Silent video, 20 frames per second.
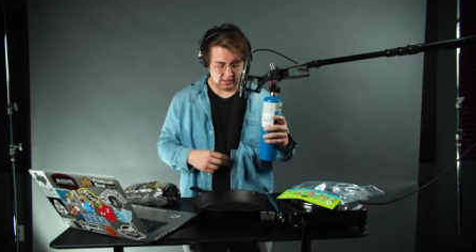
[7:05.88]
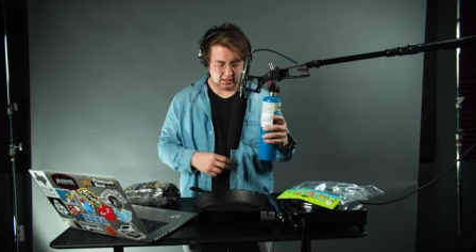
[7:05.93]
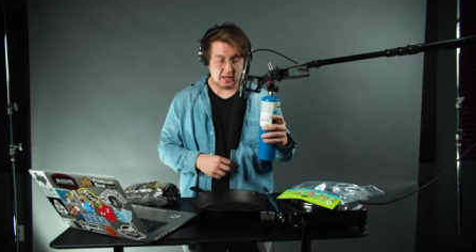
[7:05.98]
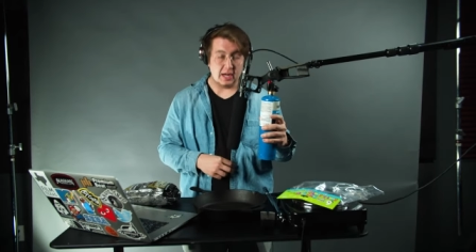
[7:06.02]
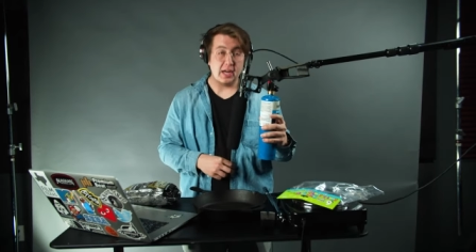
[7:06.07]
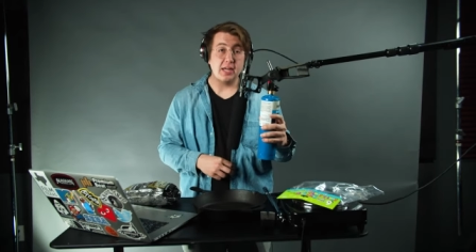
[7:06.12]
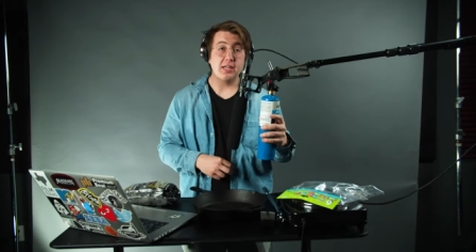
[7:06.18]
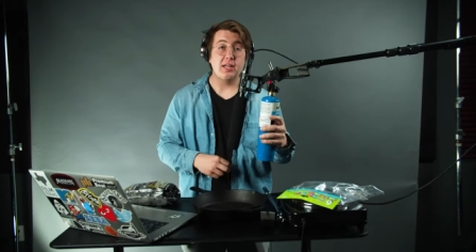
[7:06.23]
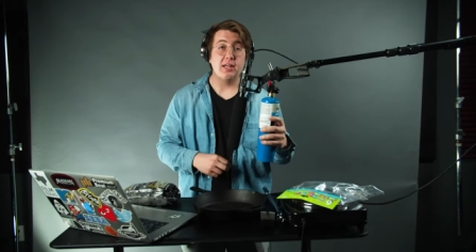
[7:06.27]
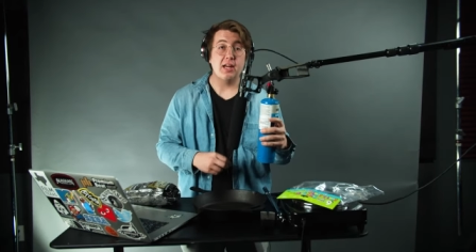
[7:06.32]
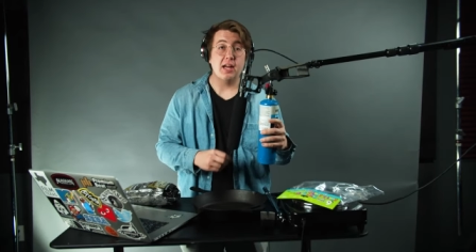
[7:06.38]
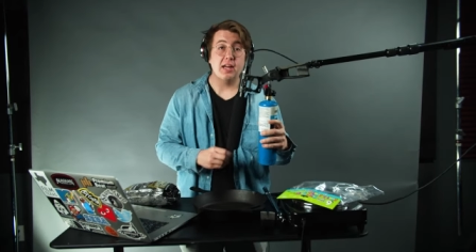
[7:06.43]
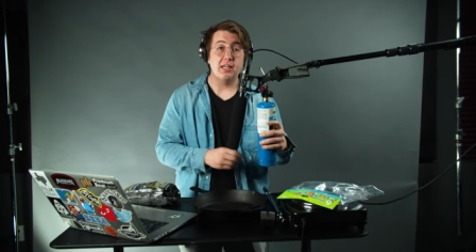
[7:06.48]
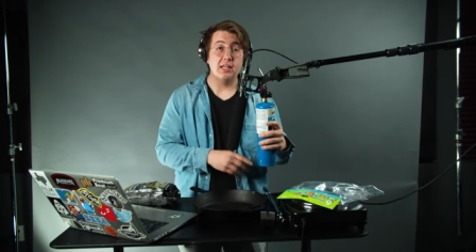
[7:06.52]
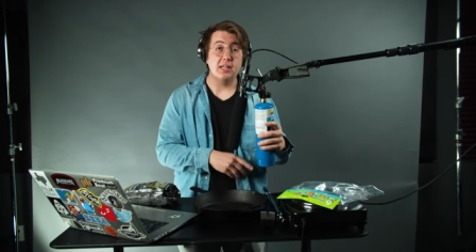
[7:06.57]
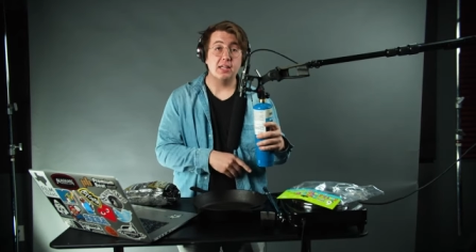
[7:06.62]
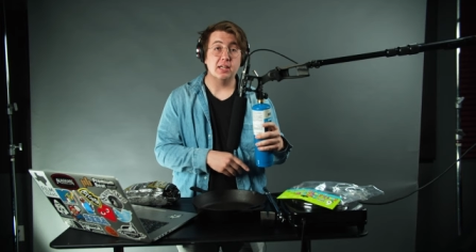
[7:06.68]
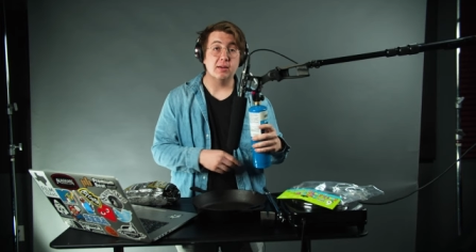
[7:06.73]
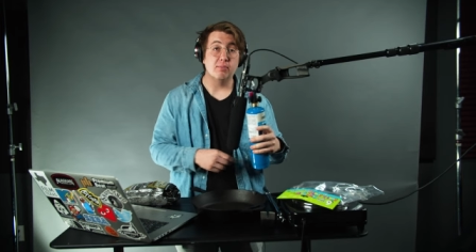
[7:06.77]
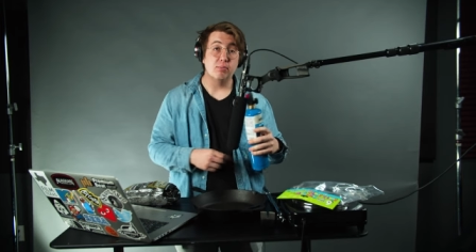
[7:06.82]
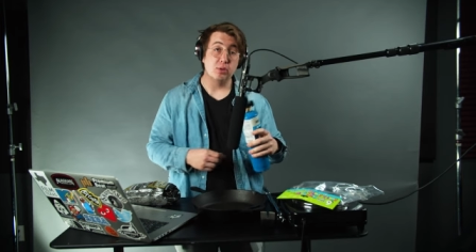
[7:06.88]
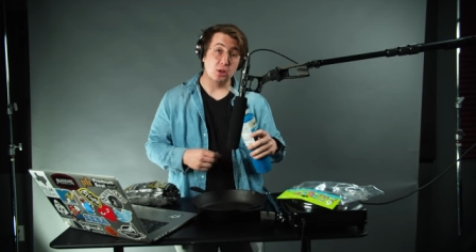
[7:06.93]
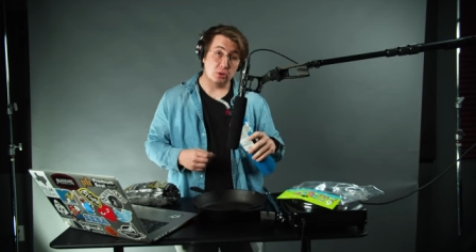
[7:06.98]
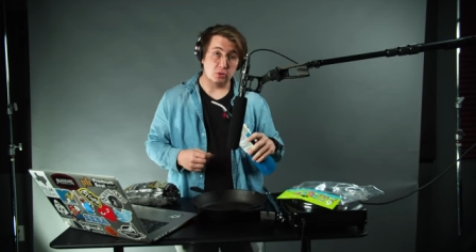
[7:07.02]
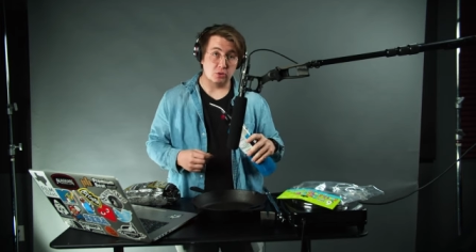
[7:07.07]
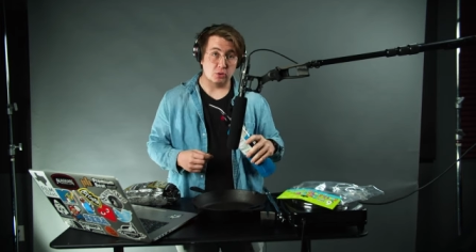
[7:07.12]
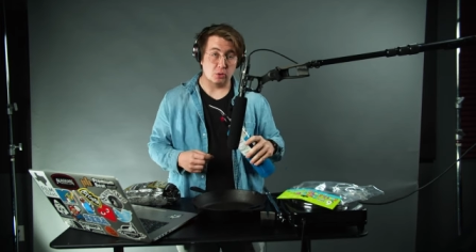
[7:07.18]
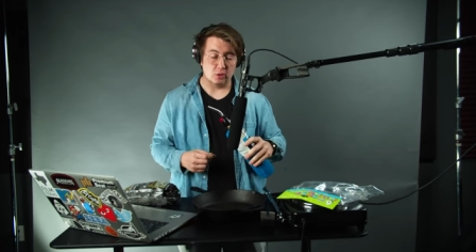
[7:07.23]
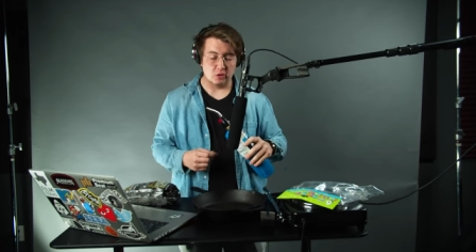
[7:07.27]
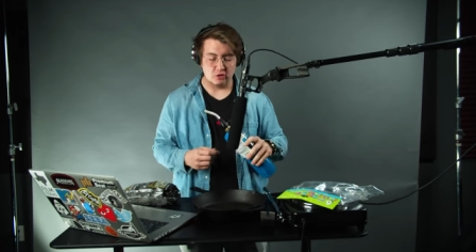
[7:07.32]
a handy dandy a
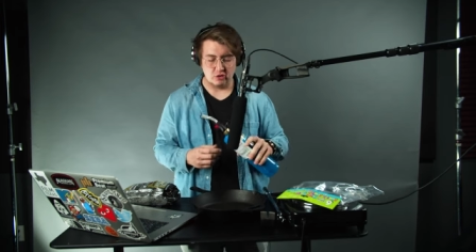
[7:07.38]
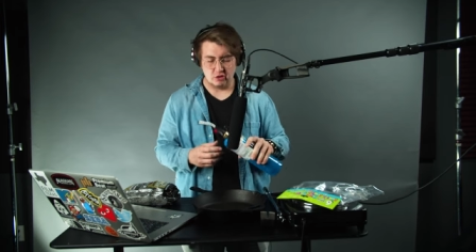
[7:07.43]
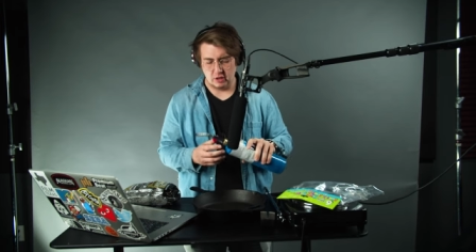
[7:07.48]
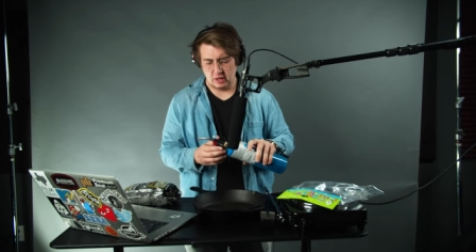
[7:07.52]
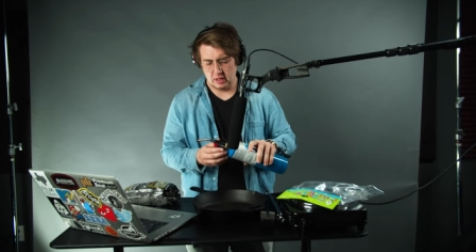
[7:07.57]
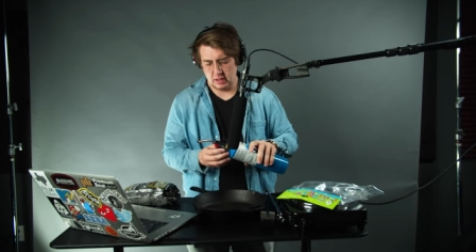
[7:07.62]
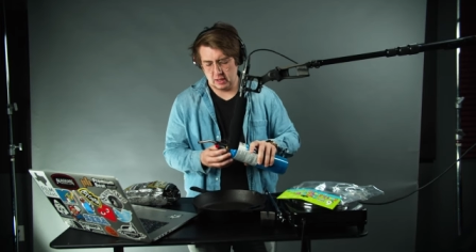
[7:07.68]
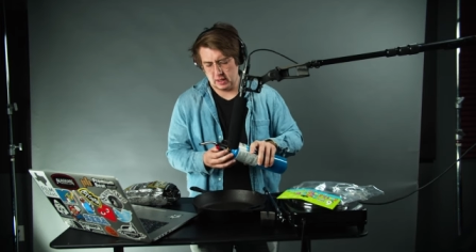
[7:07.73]
blowtorch.